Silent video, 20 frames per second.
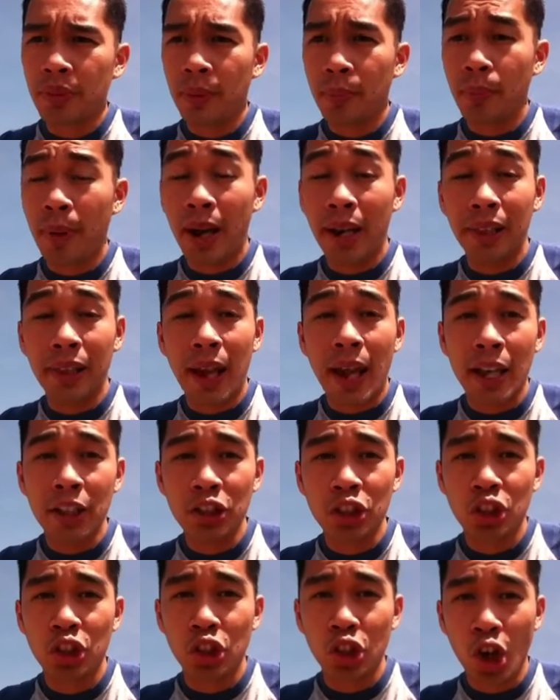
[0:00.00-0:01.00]
my
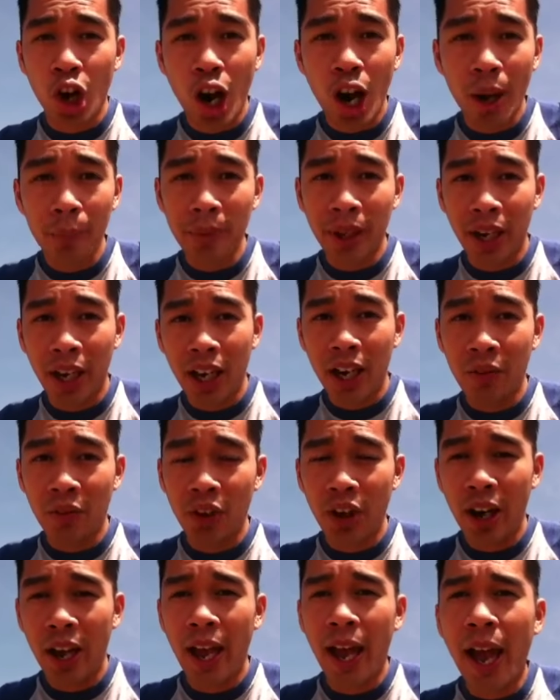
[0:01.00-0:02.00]
last job that I
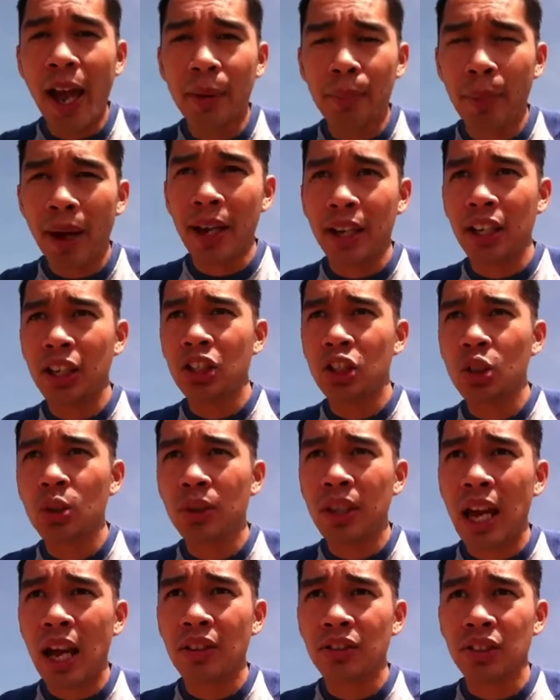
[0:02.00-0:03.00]
ever had back in
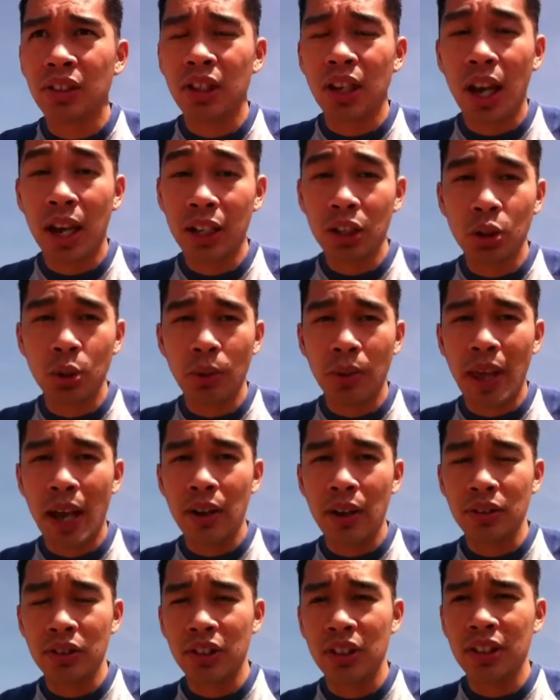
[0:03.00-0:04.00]
2009,
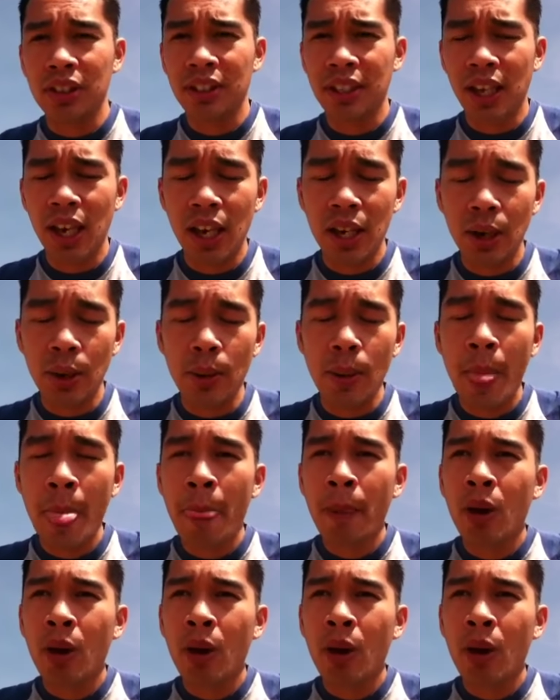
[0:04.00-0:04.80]
2010,